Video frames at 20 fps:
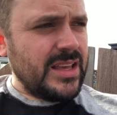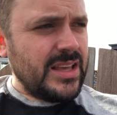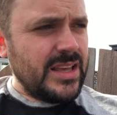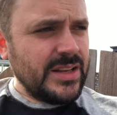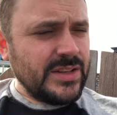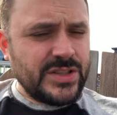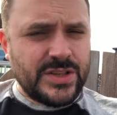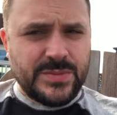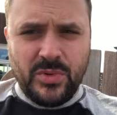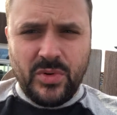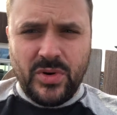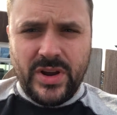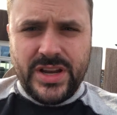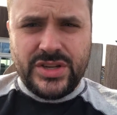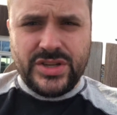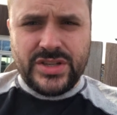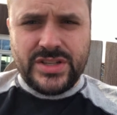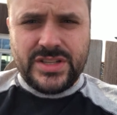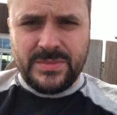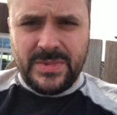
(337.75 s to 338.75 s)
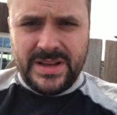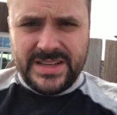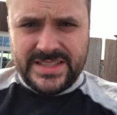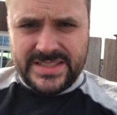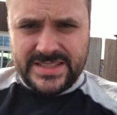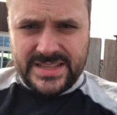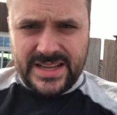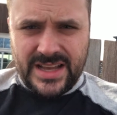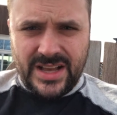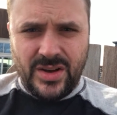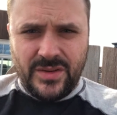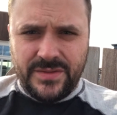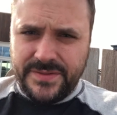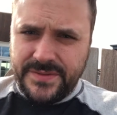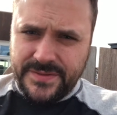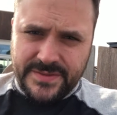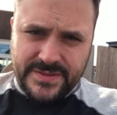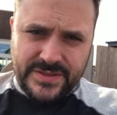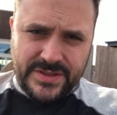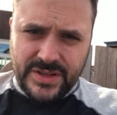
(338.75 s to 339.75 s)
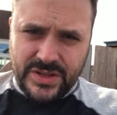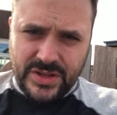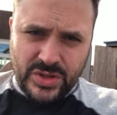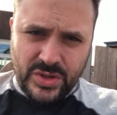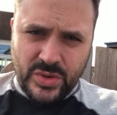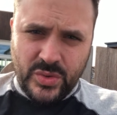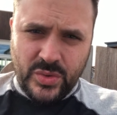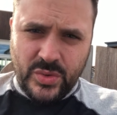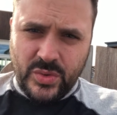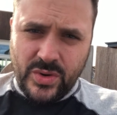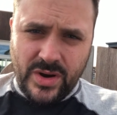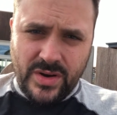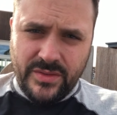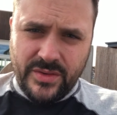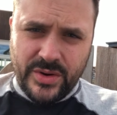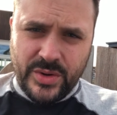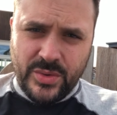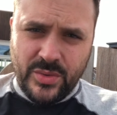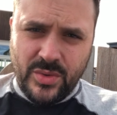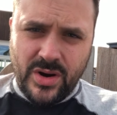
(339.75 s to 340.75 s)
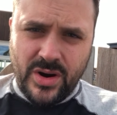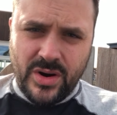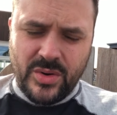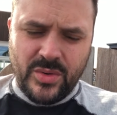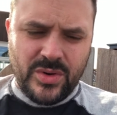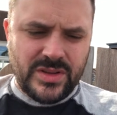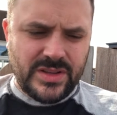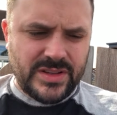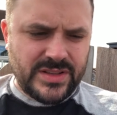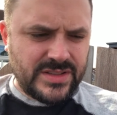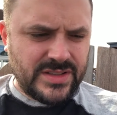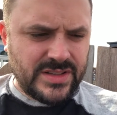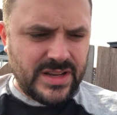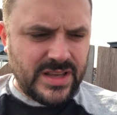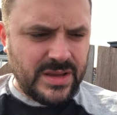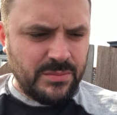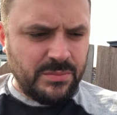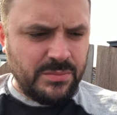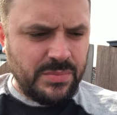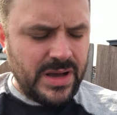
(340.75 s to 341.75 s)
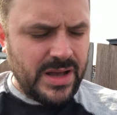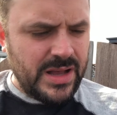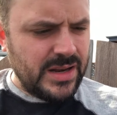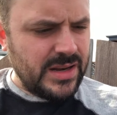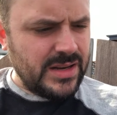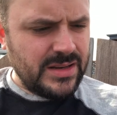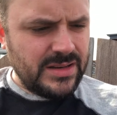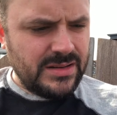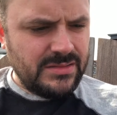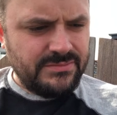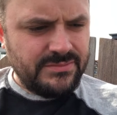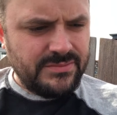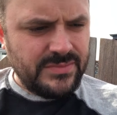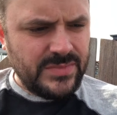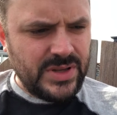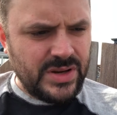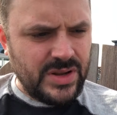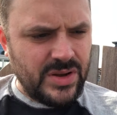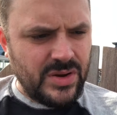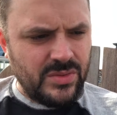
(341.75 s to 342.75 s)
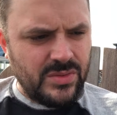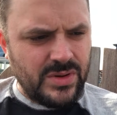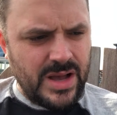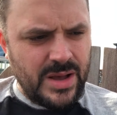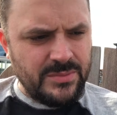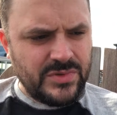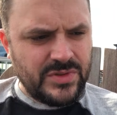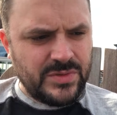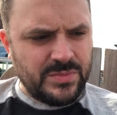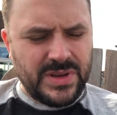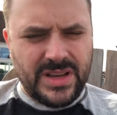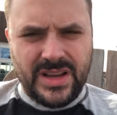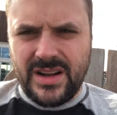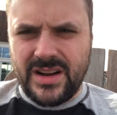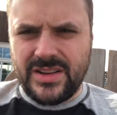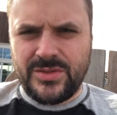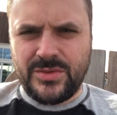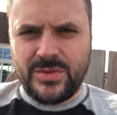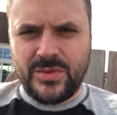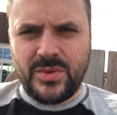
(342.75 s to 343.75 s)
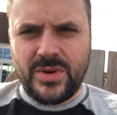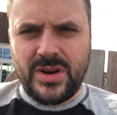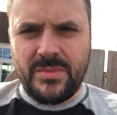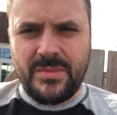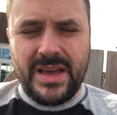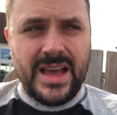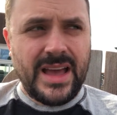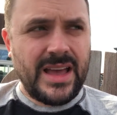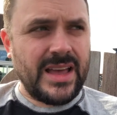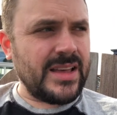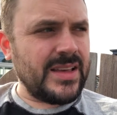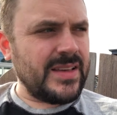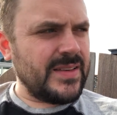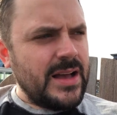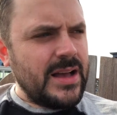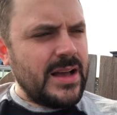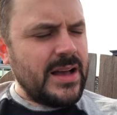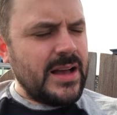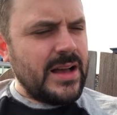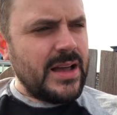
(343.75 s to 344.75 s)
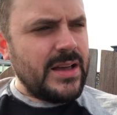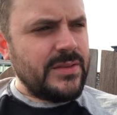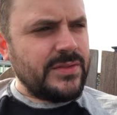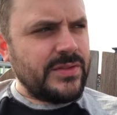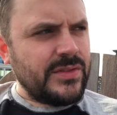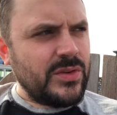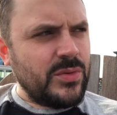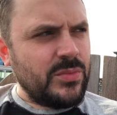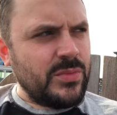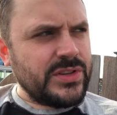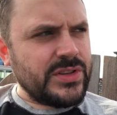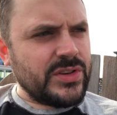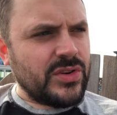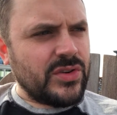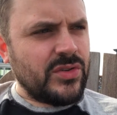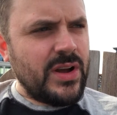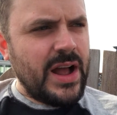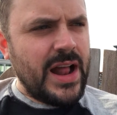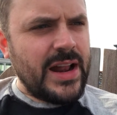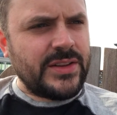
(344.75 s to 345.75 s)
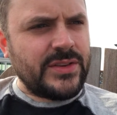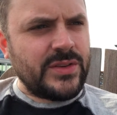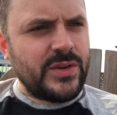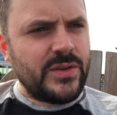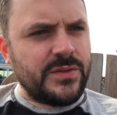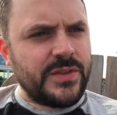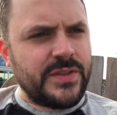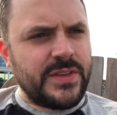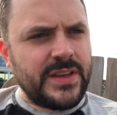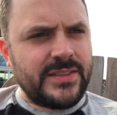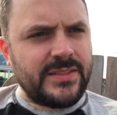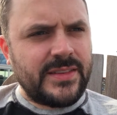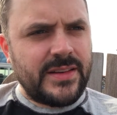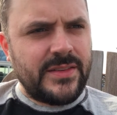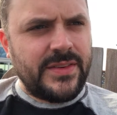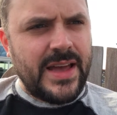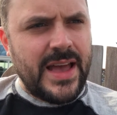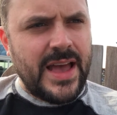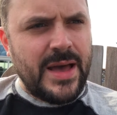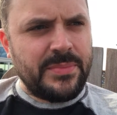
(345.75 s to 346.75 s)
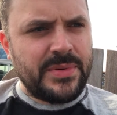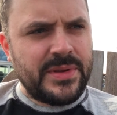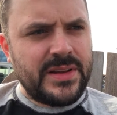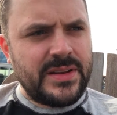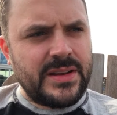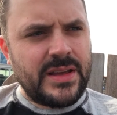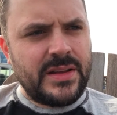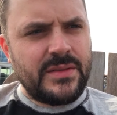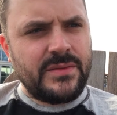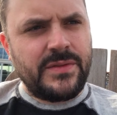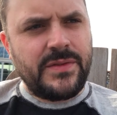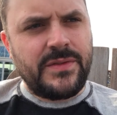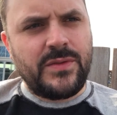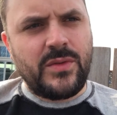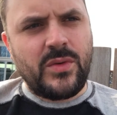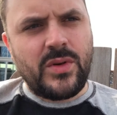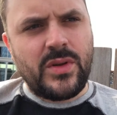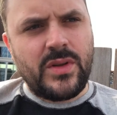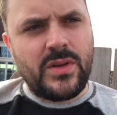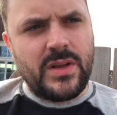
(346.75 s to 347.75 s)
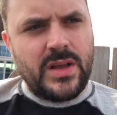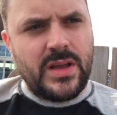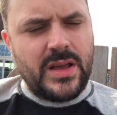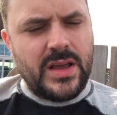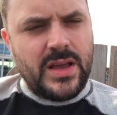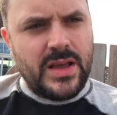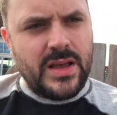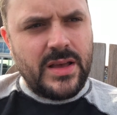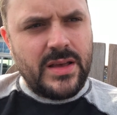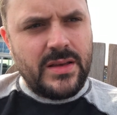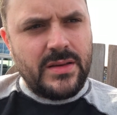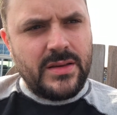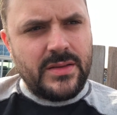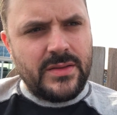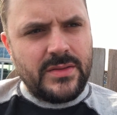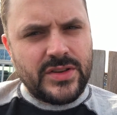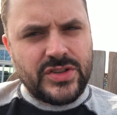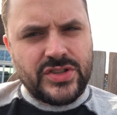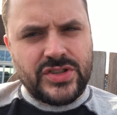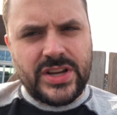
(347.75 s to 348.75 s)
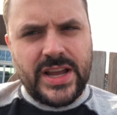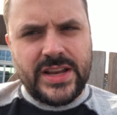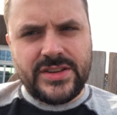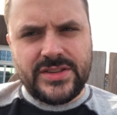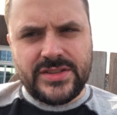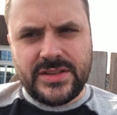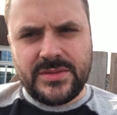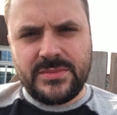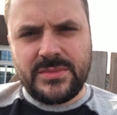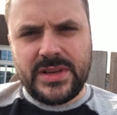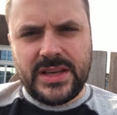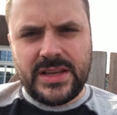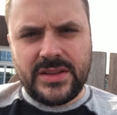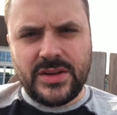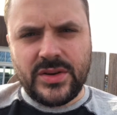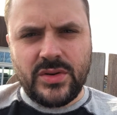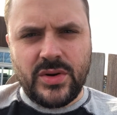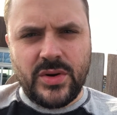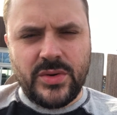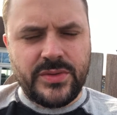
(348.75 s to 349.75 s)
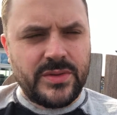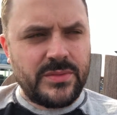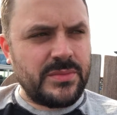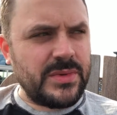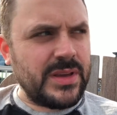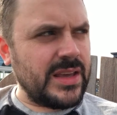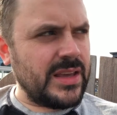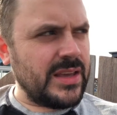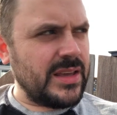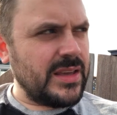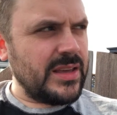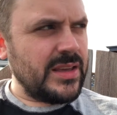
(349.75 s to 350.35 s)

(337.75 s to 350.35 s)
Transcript: inspiration to myself, to you, whoever you are who are listening. But, I'm just being honest with where I'm at. I have so much gratitude for things that have happened and for the changes in me, the growth in me.